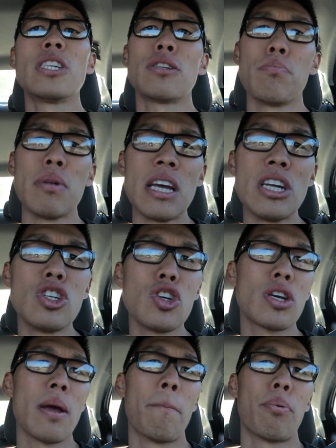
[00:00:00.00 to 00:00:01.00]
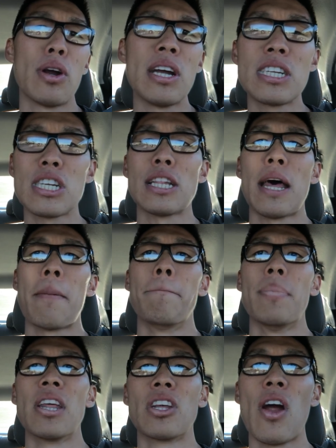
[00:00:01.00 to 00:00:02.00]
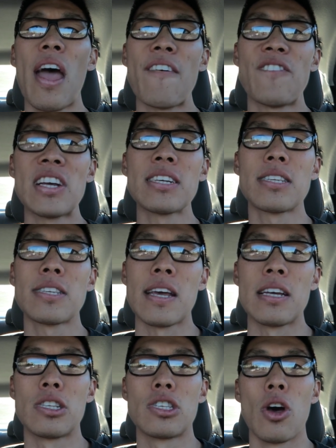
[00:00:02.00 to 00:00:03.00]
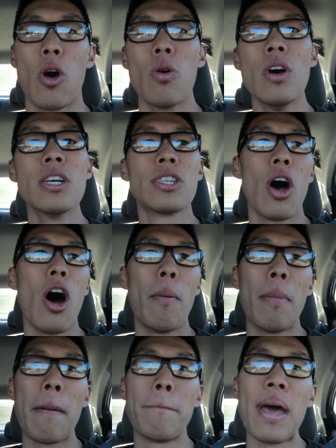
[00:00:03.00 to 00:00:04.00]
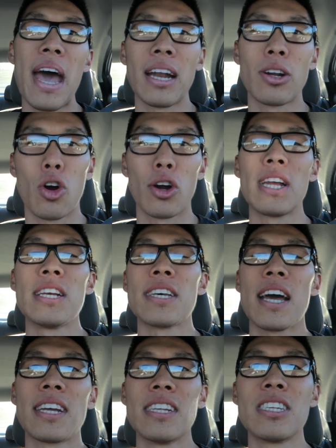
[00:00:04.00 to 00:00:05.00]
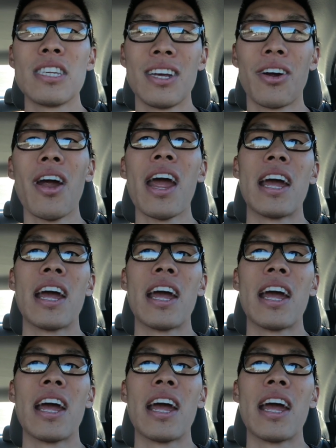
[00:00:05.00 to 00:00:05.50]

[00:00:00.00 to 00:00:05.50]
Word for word: Which means you can breathe till my mother ever laughing say so. So on my bad corgis, I can see your